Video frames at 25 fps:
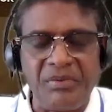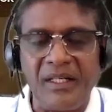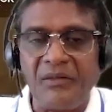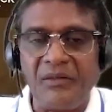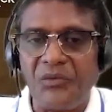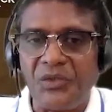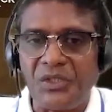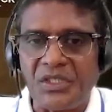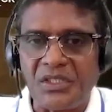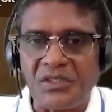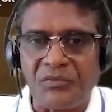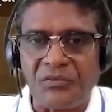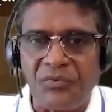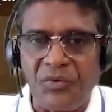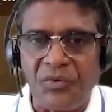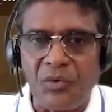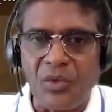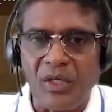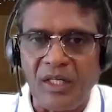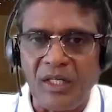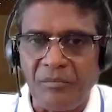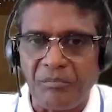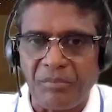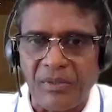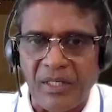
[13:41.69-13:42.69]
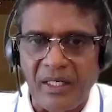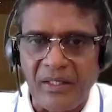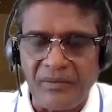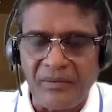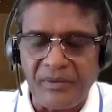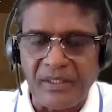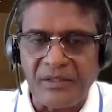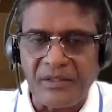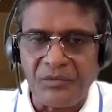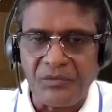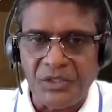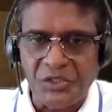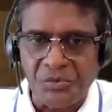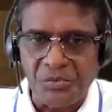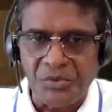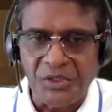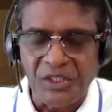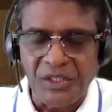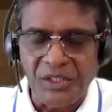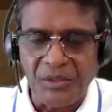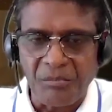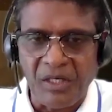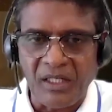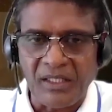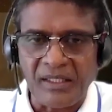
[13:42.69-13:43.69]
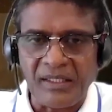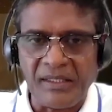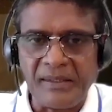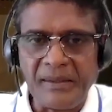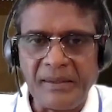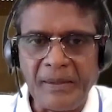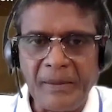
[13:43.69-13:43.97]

and which is fueling private investment demand.